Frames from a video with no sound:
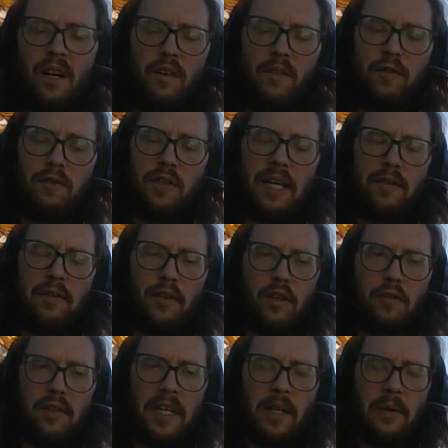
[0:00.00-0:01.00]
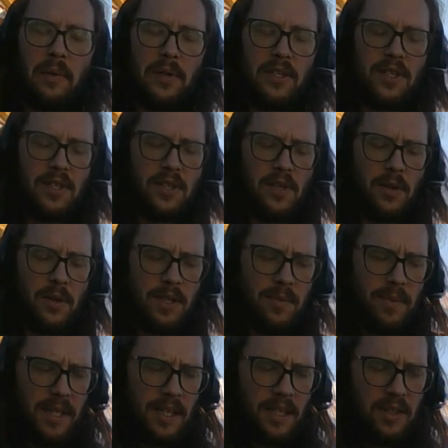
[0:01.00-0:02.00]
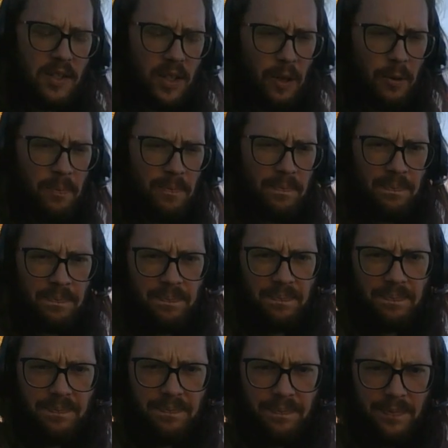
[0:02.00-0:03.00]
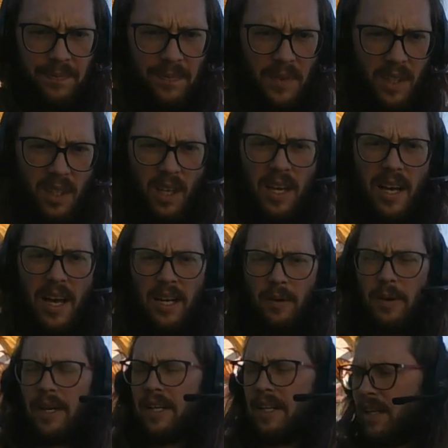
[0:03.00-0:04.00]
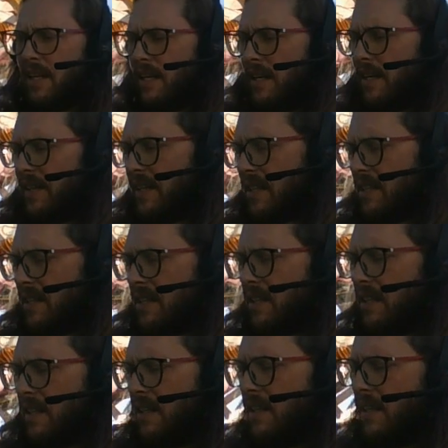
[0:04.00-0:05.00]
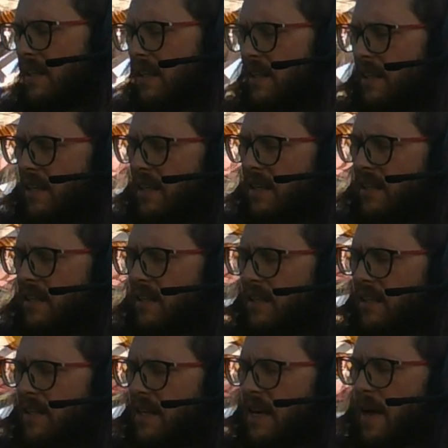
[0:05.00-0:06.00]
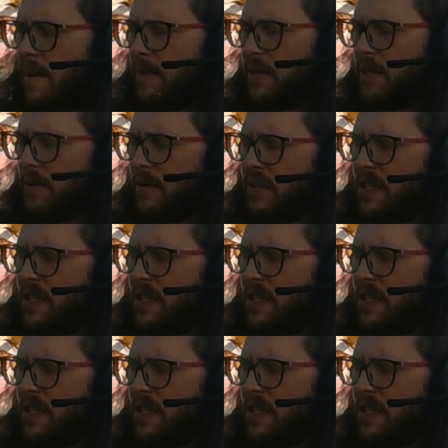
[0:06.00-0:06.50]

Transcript: flavor of language, so to speak. So, anyway, this episode